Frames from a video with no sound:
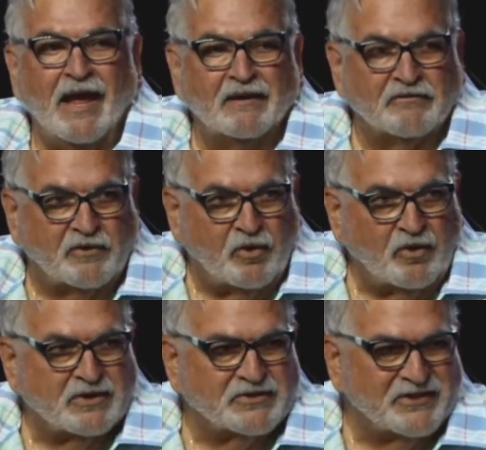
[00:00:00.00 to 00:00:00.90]
And, of
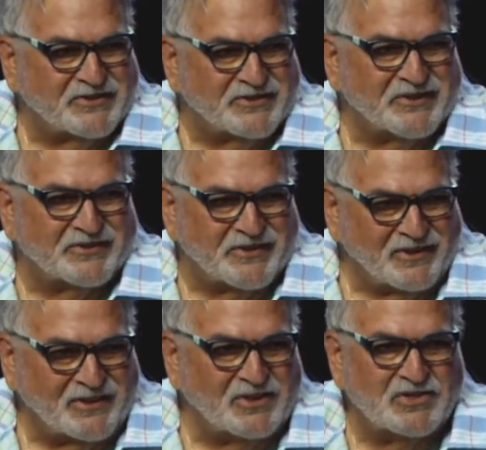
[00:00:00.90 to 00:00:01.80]
course, there's a
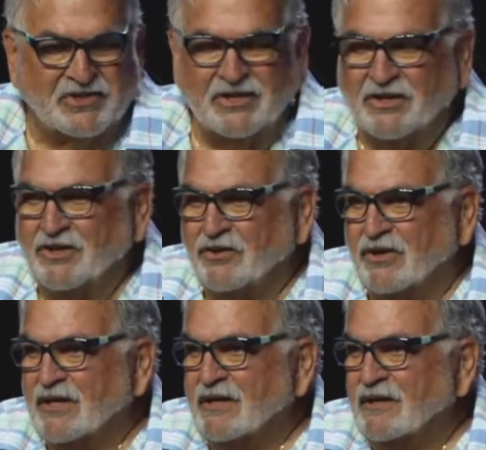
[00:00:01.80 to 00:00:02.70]
solution
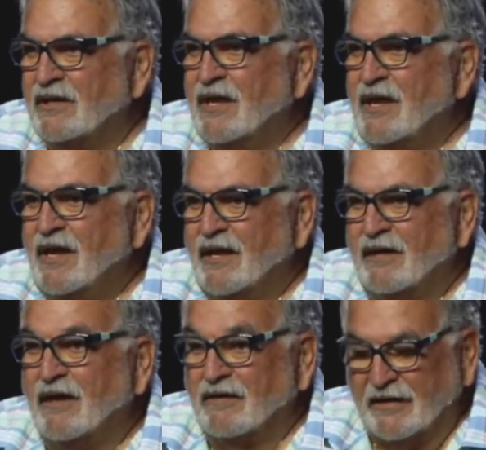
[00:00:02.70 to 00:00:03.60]
to it,
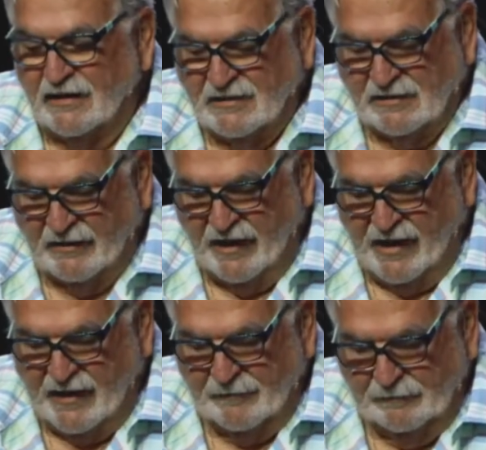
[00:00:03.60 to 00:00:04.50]
and get to
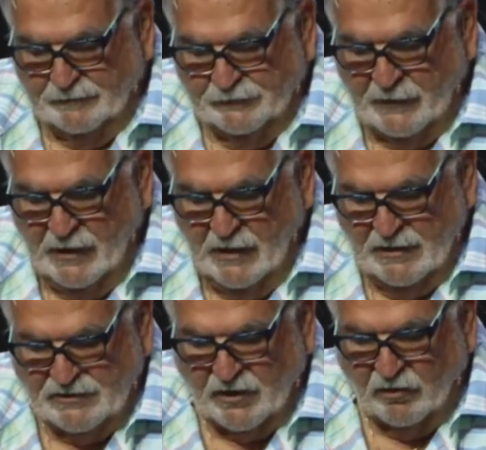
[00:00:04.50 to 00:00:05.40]
that.
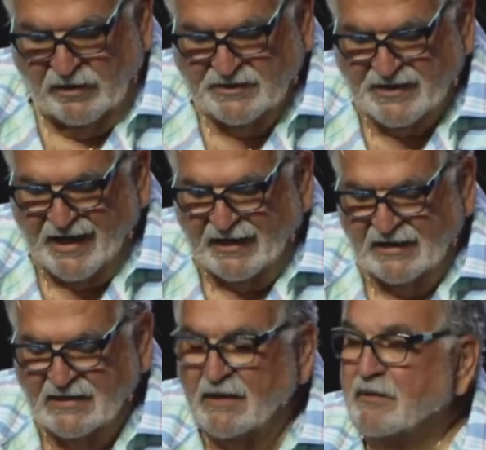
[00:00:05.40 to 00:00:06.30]
So in
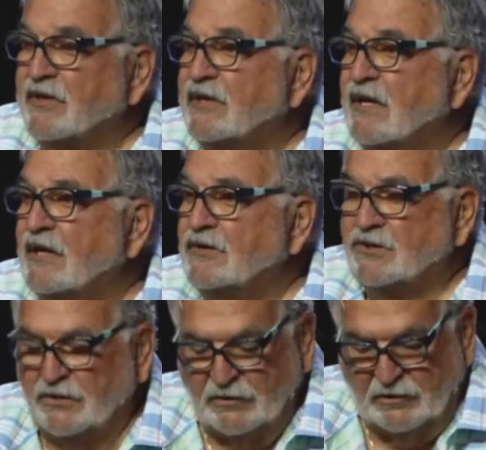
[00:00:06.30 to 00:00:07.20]
2 Timothy
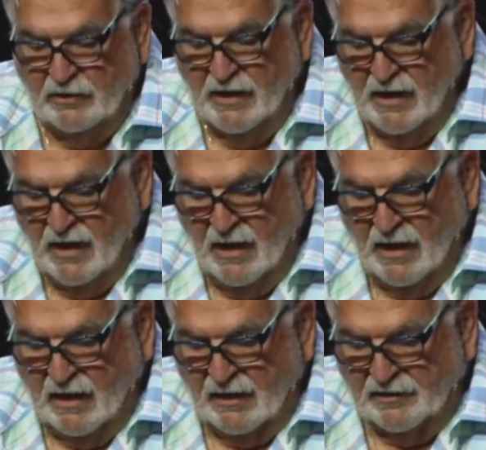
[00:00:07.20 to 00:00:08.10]
2,
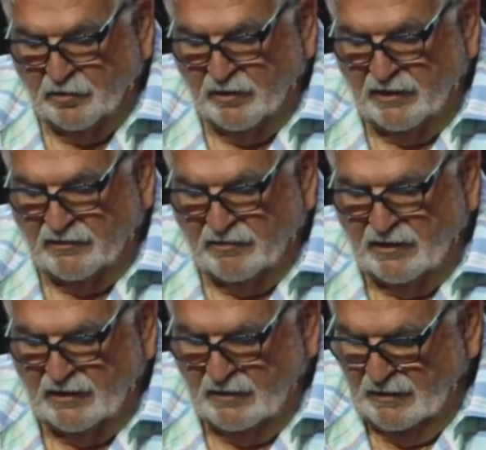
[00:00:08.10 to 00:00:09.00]

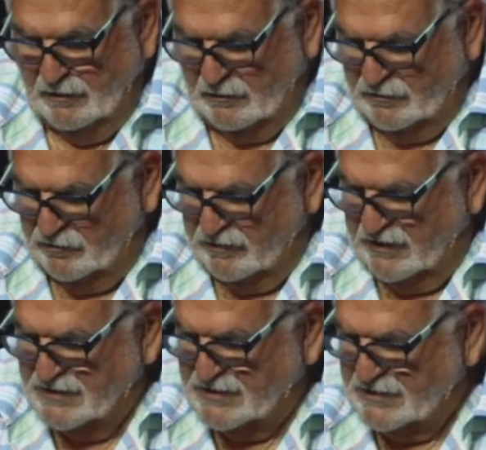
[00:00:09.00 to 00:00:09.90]
23 through
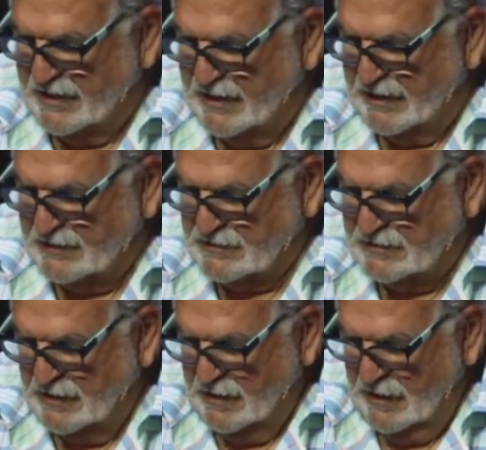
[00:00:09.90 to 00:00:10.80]

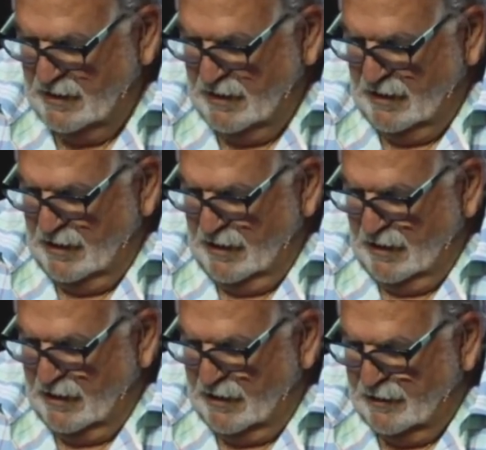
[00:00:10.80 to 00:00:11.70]
26,
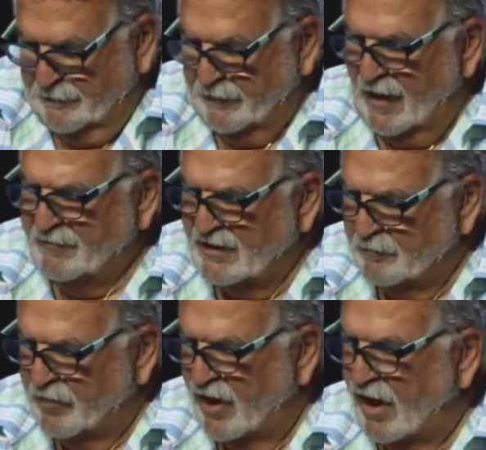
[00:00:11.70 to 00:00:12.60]
I'm
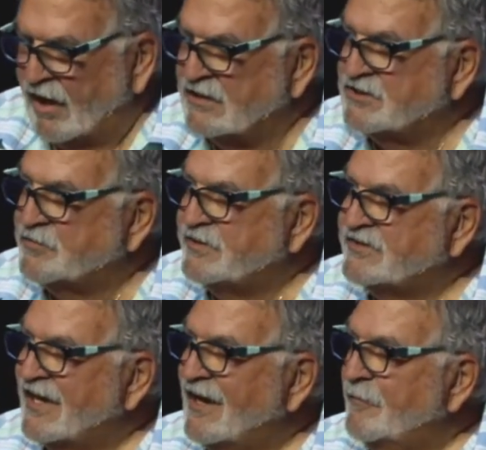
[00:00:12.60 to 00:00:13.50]
going to pause
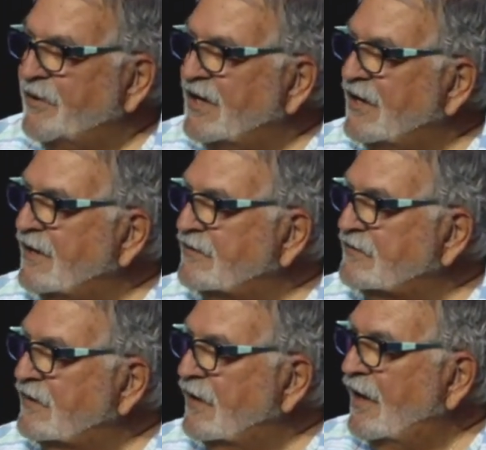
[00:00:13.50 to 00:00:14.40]

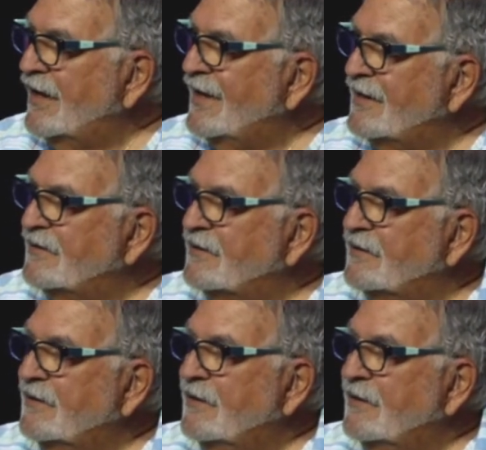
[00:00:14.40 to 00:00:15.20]
because I got to